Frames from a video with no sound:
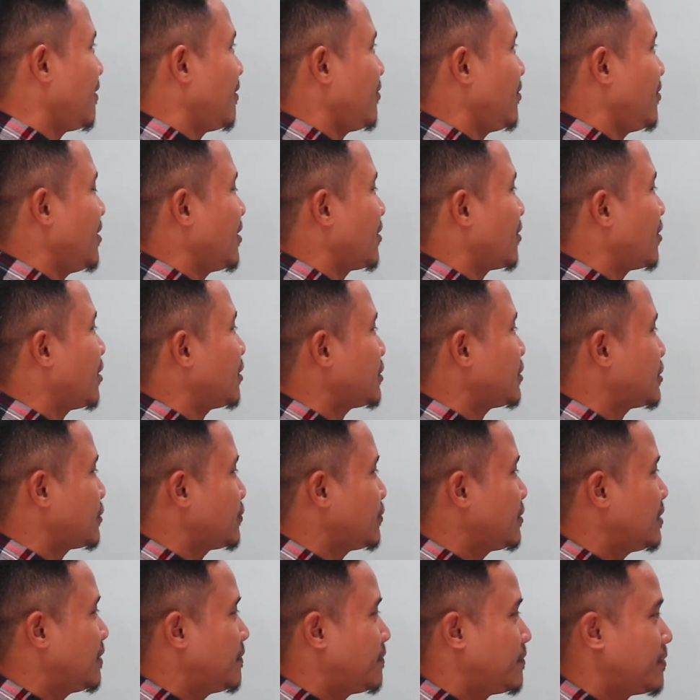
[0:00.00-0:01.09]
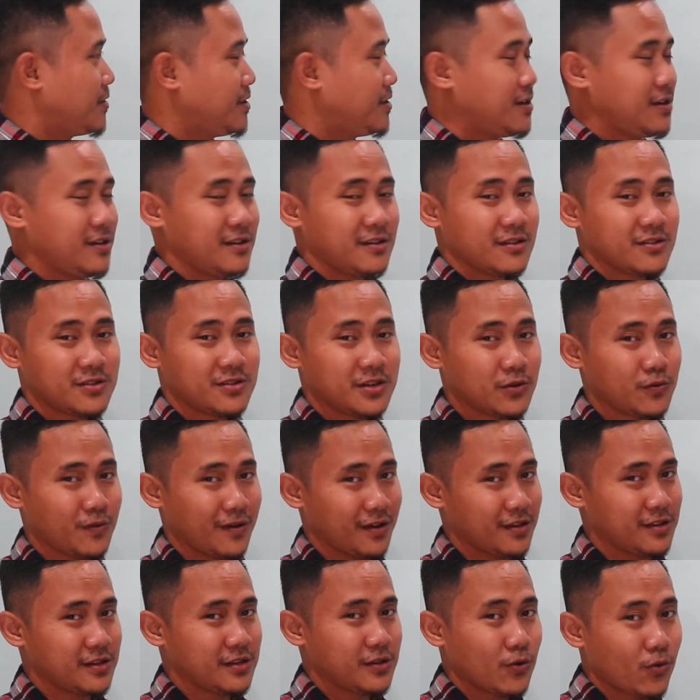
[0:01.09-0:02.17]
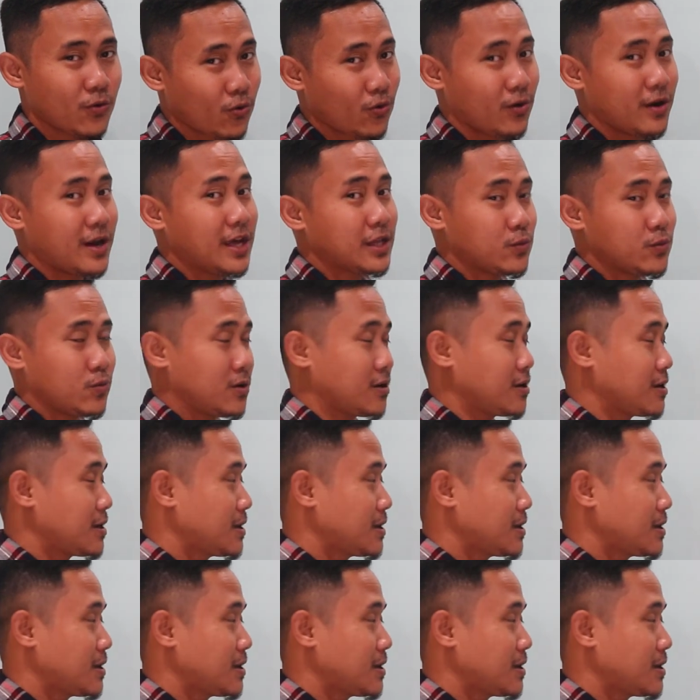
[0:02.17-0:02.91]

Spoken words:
There are two different circuits or network.